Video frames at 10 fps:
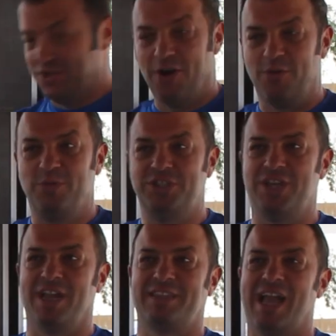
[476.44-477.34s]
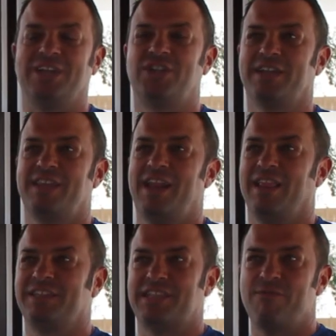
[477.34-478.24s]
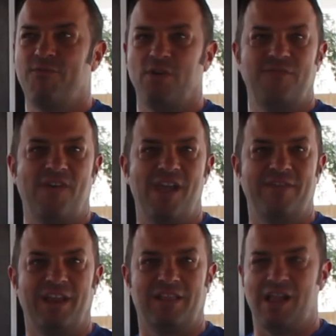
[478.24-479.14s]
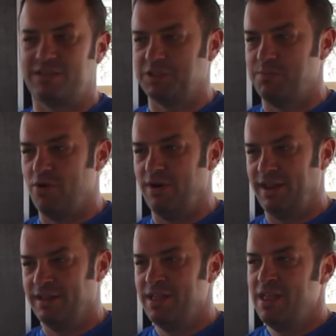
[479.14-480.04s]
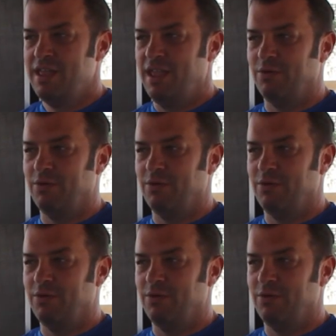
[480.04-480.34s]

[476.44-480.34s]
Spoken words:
so I checked it at like 7:45, 8 o'clock this morning. It